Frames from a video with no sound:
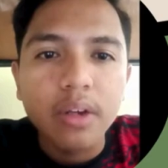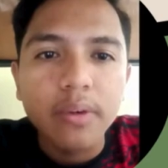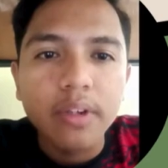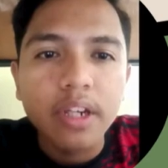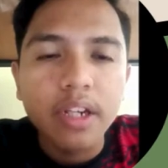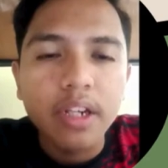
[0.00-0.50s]

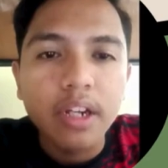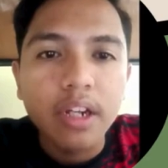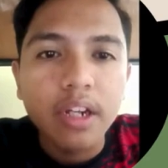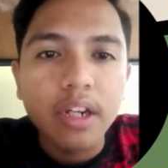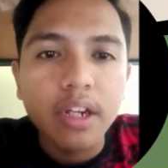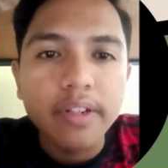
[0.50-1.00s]
get
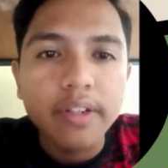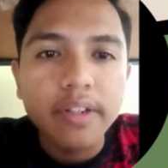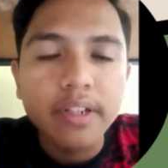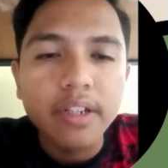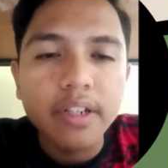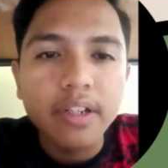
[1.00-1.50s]

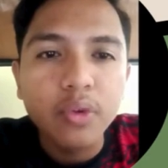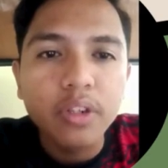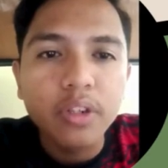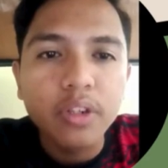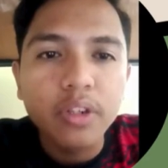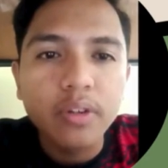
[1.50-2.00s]
function Q
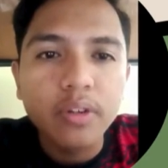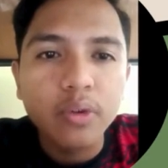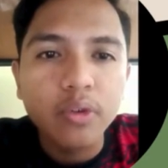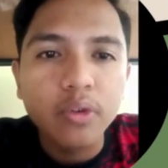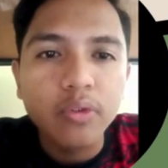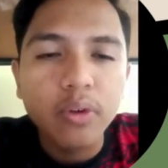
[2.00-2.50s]
equals
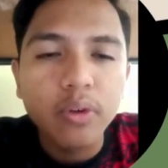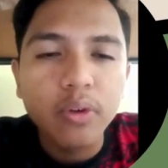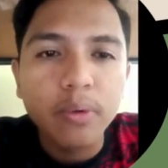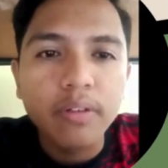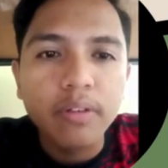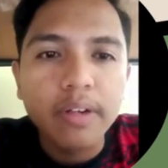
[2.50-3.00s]
to
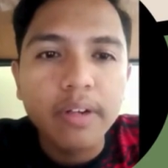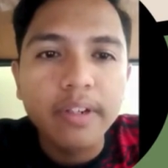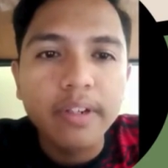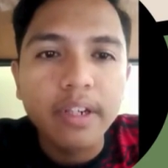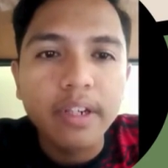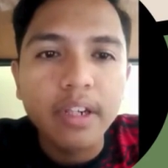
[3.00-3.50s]

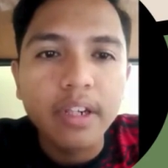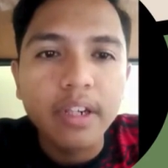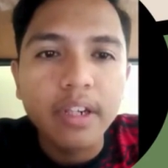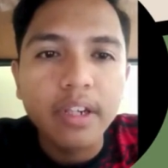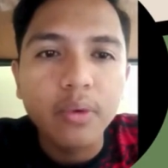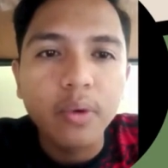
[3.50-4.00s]
4.5K
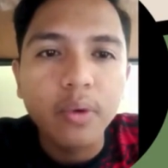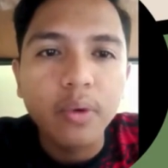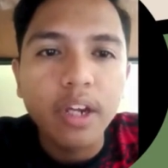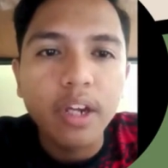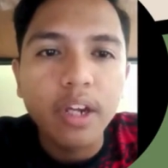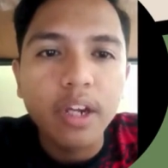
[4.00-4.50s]
square
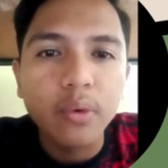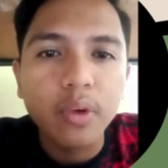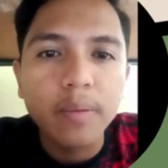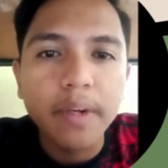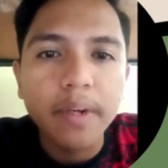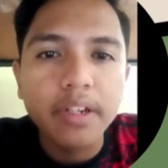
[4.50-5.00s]
L square
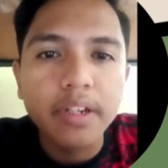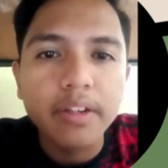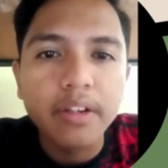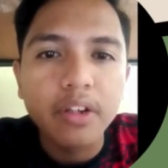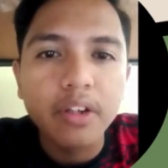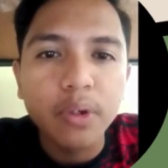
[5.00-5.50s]
minus
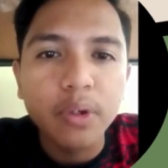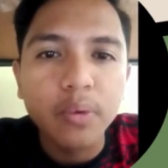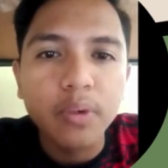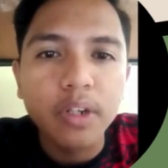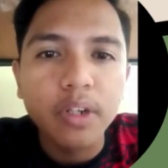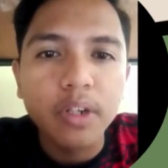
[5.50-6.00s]

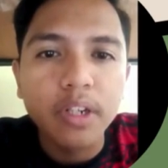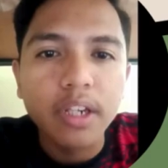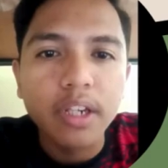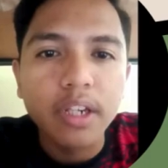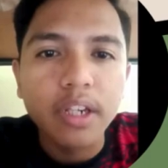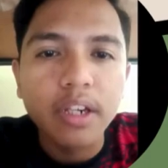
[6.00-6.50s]

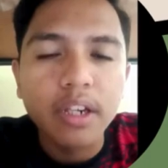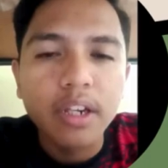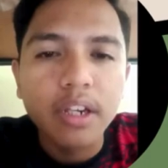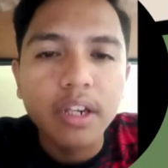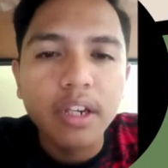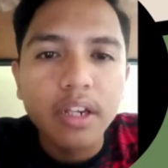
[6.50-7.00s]
0.1K
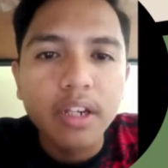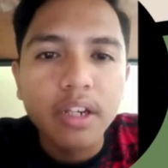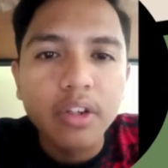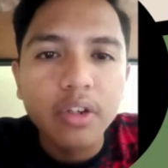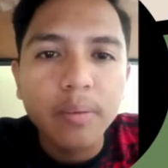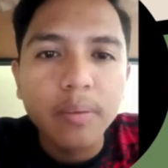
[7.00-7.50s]

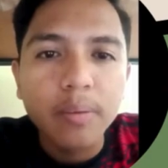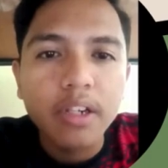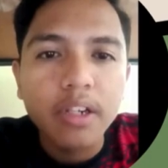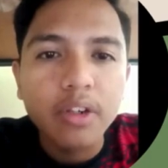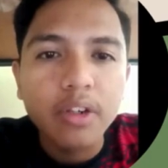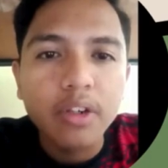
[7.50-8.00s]
cube L
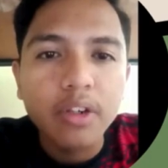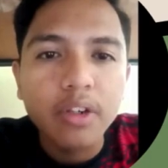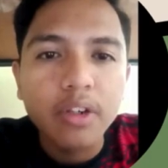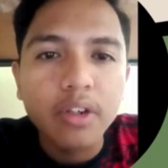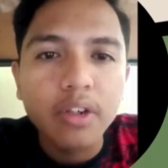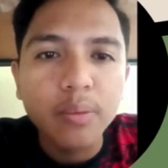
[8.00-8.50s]
cube.
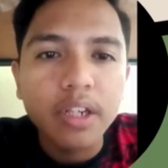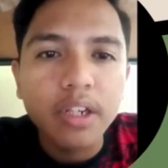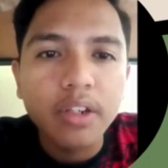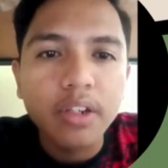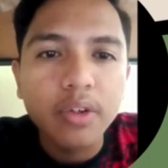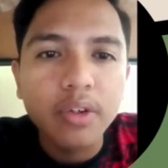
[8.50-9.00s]
We get the
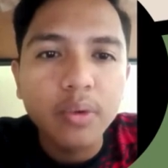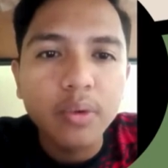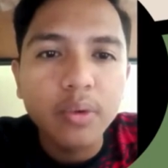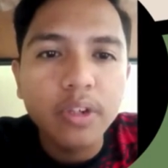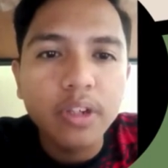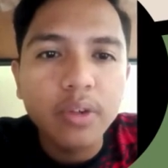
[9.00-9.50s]
Q
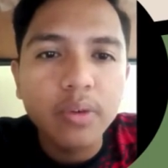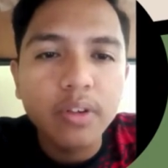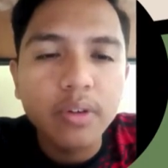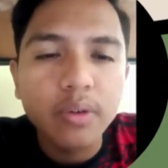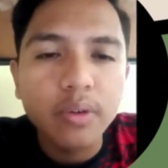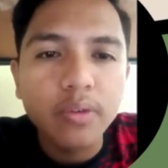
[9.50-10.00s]

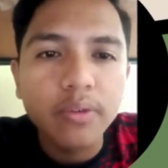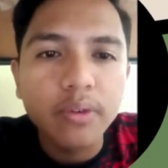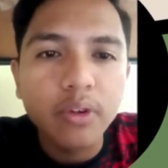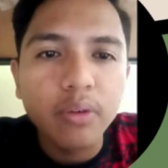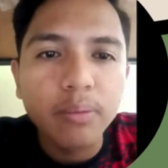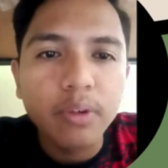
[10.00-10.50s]
equals to
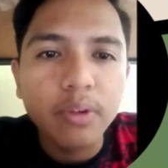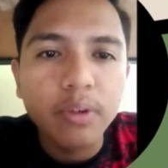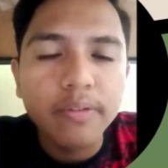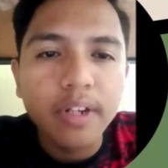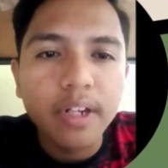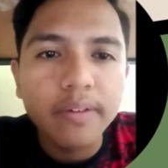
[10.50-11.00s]

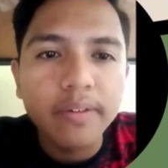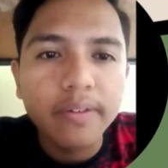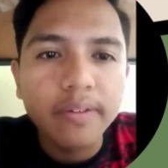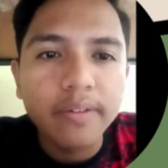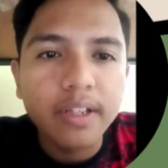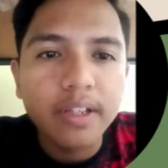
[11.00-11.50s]

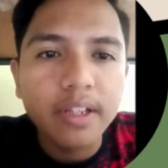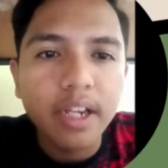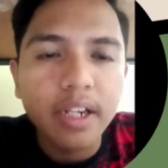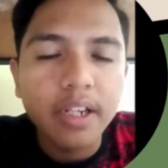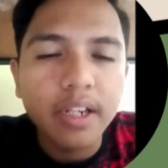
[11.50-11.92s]
4.510